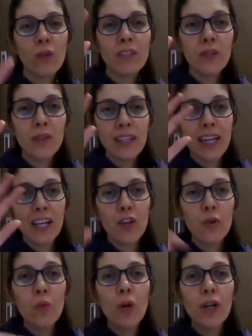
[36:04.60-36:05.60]
wondering that
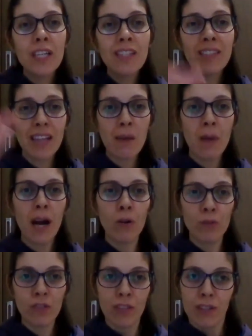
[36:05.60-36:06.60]
you were in
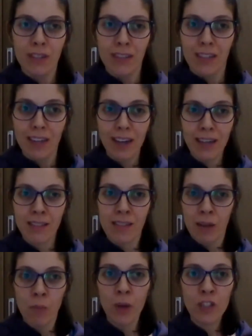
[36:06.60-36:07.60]
timeout. Like
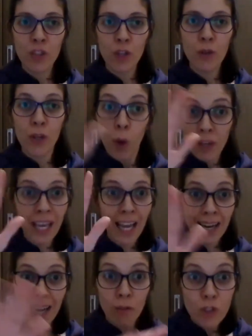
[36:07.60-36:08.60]
someone told you,
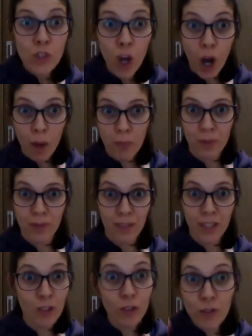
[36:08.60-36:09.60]
okay, now stop.
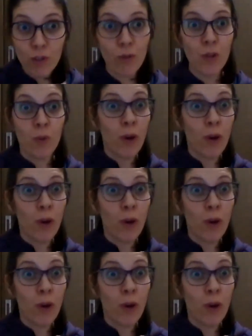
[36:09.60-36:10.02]
You two,